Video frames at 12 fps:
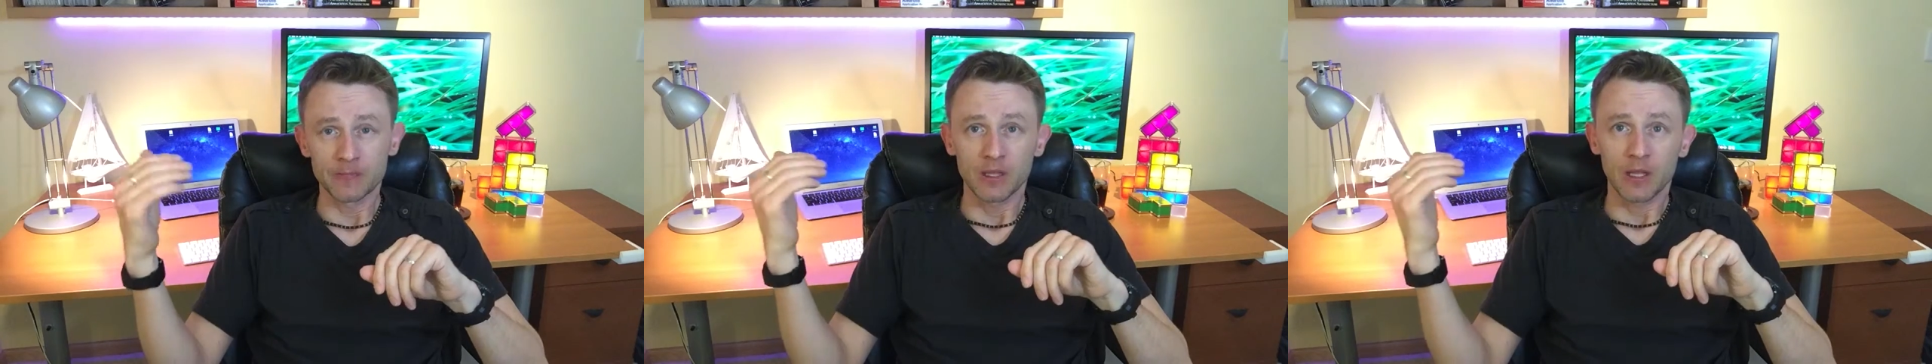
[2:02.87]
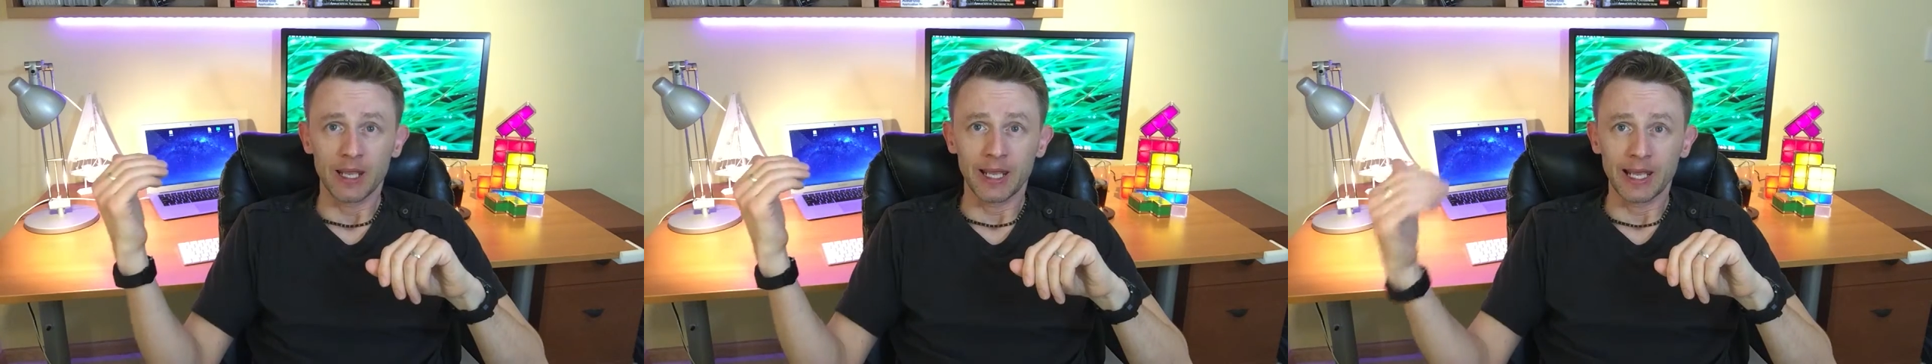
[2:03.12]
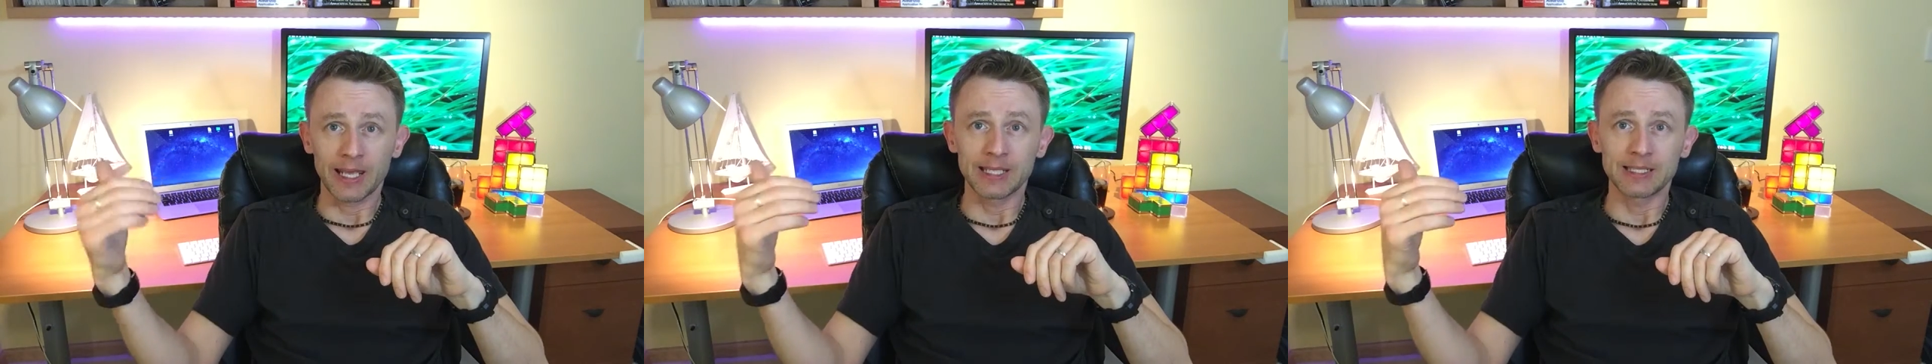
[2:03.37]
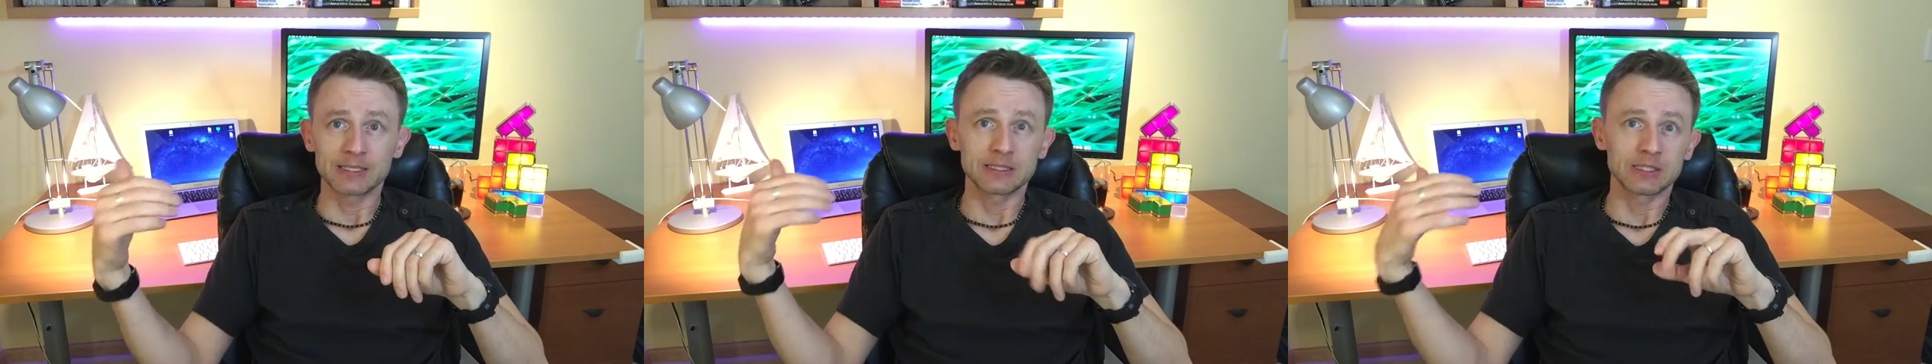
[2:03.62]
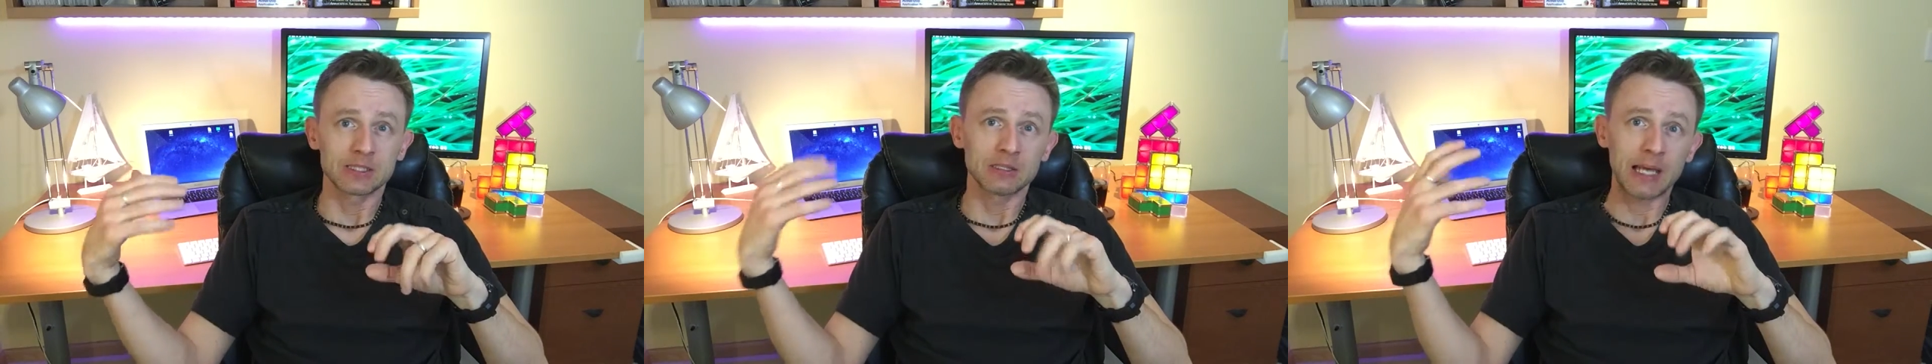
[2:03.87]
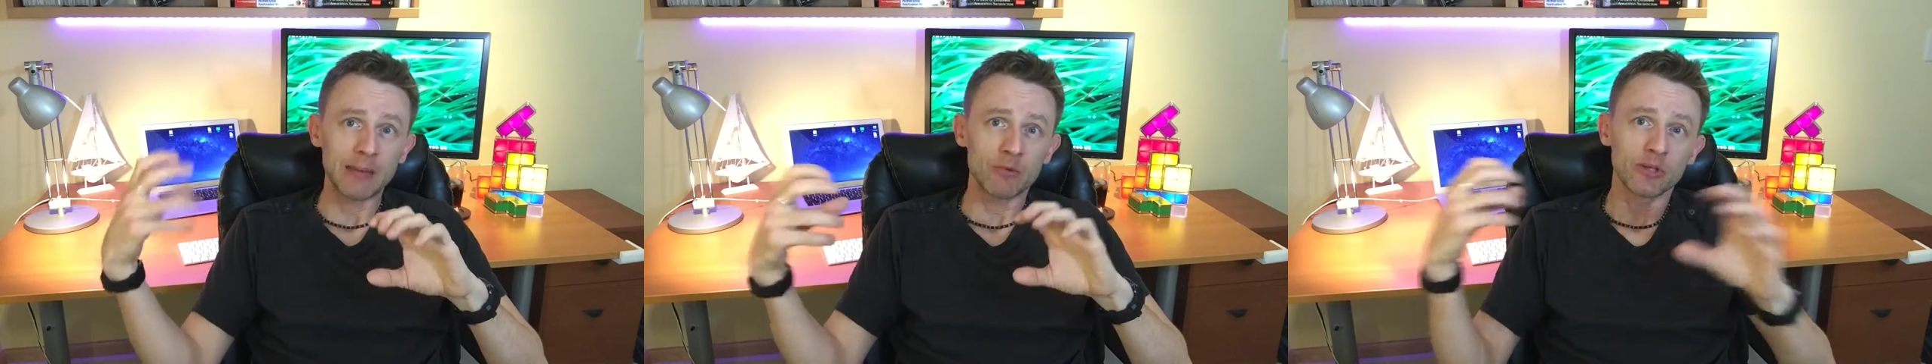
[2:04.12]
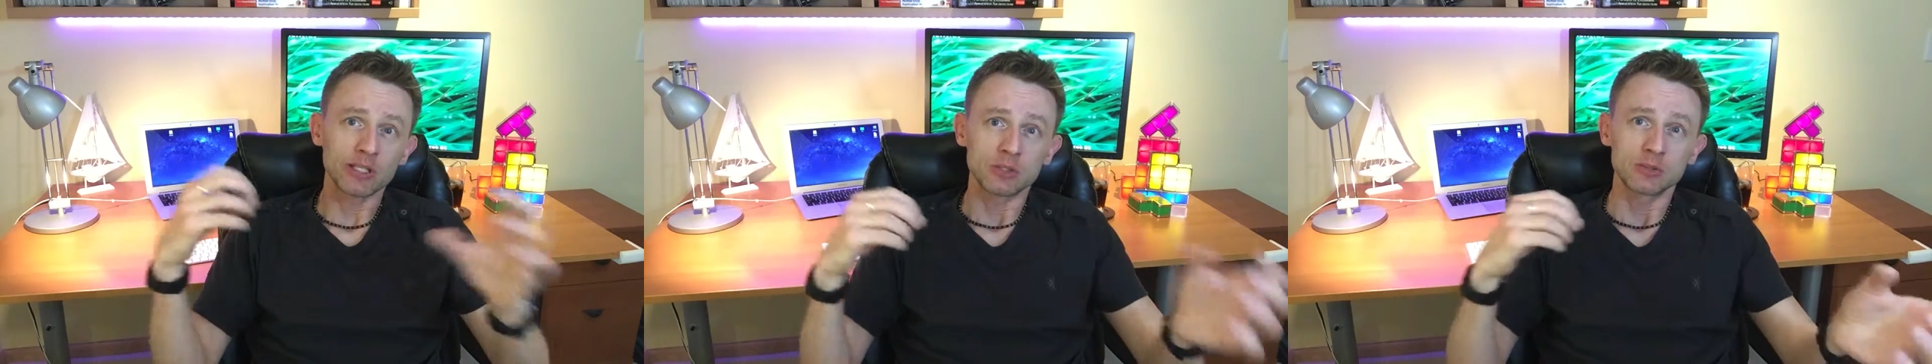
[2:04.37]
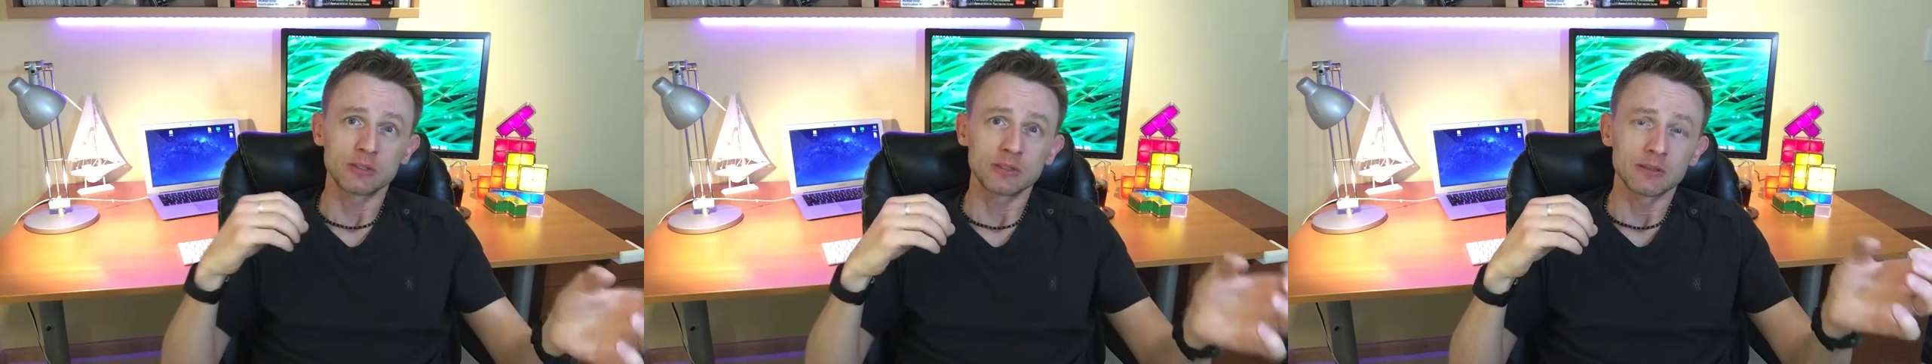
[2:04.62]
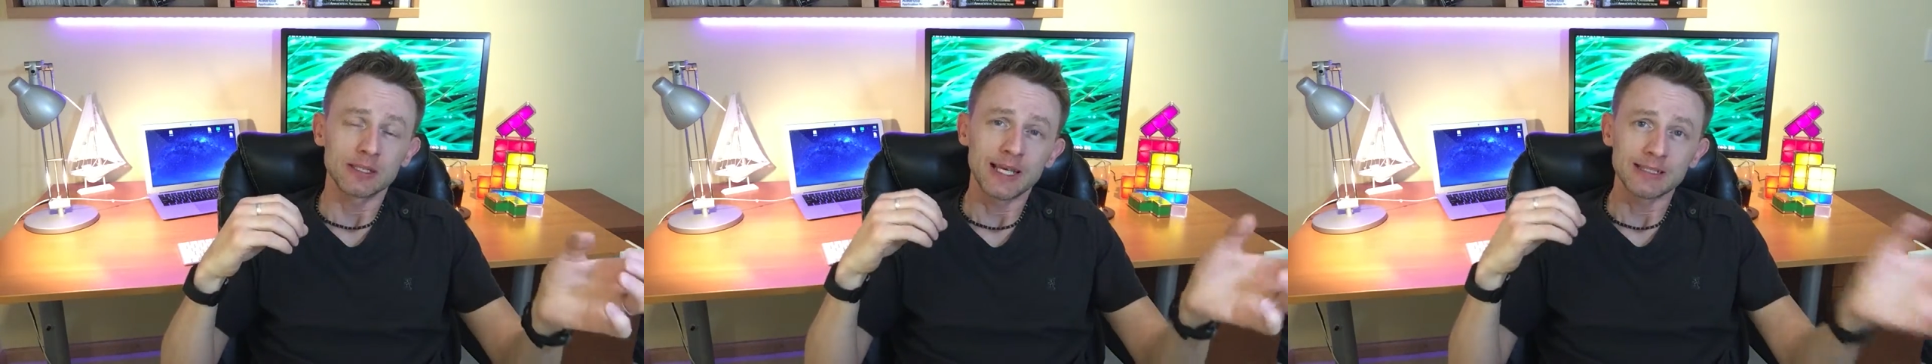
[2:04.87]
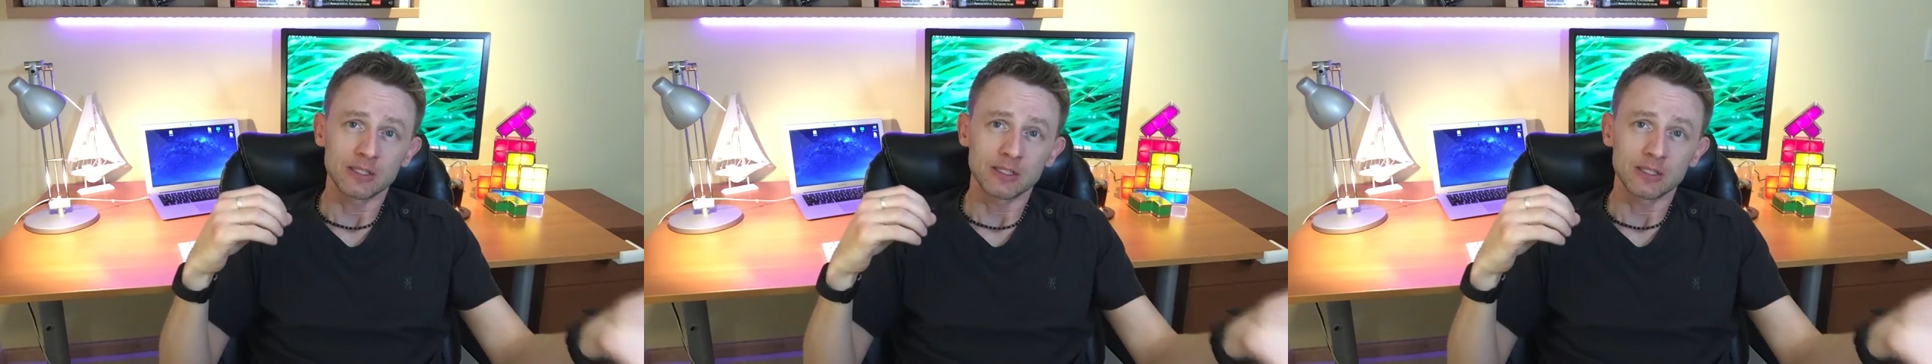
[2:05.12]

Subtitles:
and I'm going to get the